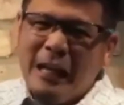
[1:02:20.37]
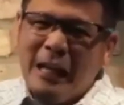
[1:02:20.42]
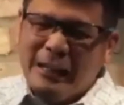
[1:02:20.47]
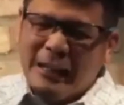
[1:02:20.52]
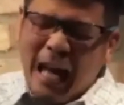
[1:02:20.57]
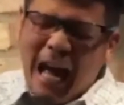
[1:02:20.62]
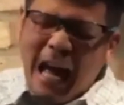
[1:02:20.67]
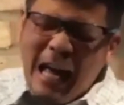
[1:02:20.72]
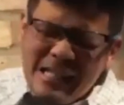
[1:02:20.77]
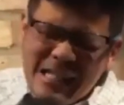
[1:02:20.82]

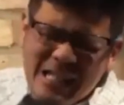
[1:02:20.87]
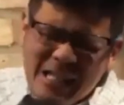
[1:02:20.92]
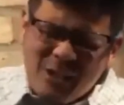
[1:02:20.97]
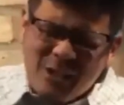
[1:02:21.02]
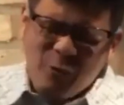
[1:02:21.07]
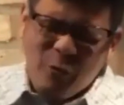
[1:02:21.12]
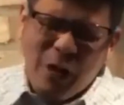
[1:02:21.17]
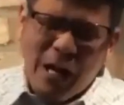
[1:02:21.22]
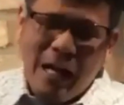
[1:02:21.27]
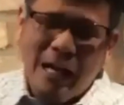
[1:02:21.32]

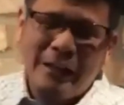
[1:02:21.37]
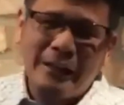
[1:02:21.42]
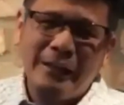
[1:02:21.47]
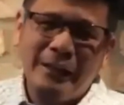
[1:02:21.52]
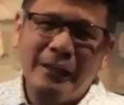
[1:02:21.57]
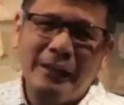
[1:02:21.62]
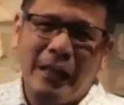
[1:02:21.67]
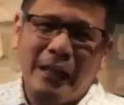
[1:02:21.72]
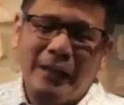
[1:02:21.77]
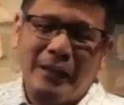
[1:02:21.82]

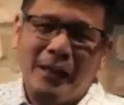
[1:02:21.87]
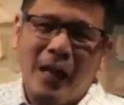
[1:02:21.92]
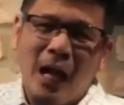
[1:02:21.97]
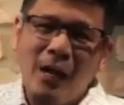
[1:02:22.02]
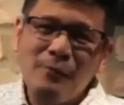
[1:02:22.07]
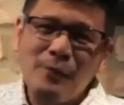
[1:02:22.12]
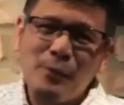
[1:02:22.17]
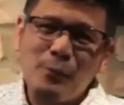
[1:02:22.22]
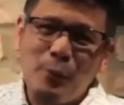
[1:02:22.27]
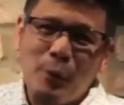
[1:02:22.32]
that
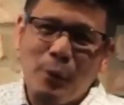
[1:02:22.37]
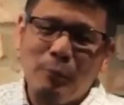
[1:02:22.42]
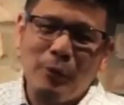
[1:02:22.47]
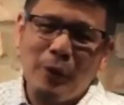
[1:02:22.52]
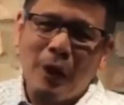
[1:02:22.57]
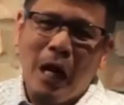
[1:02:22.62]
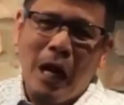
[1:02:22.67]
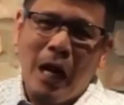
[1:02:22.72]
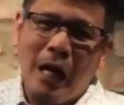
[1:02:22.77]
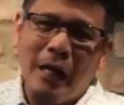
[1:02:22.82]
comes from
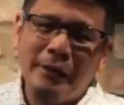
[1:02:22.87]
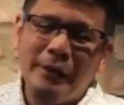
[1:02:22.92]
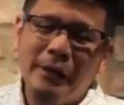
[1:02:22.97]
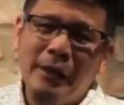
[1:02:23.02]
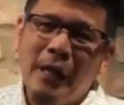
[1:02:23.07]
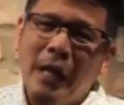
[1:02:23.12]
God,